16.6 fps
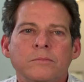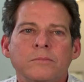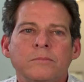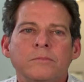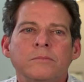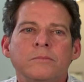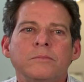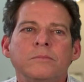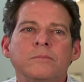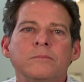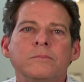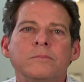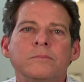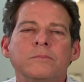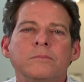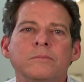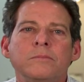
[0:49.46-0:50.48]

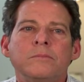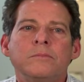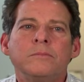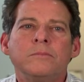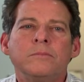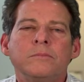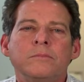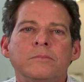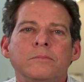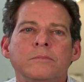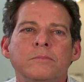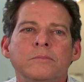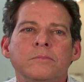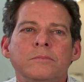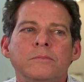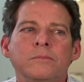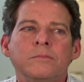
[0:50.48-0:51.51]

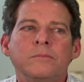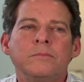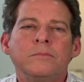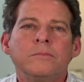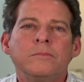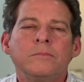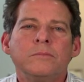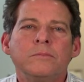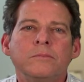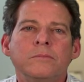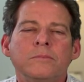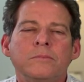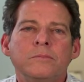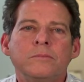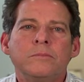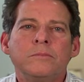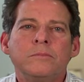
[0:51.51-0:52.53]

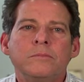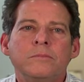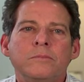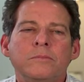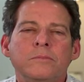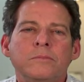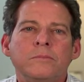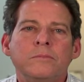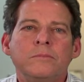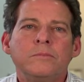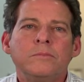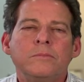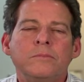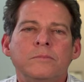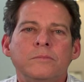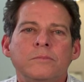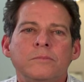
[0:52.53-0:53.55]

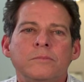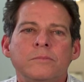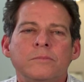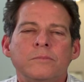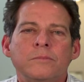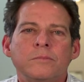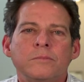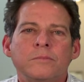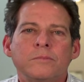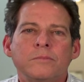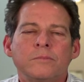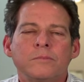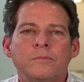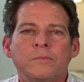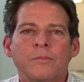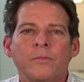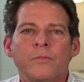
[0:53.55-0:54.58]

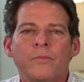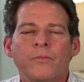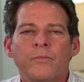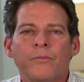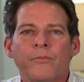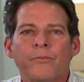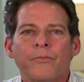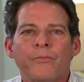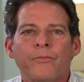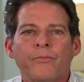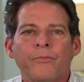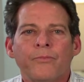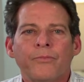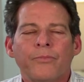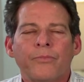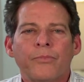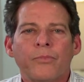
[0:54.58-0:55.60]

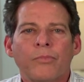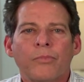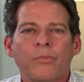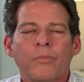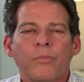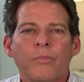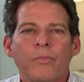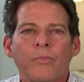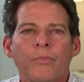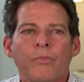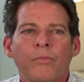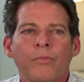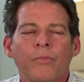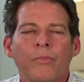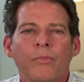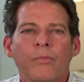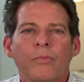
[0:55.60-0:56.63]

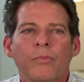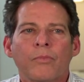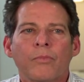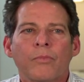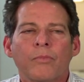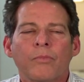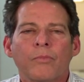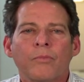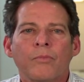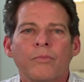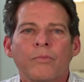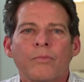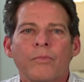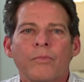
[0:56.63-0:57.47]
(silent)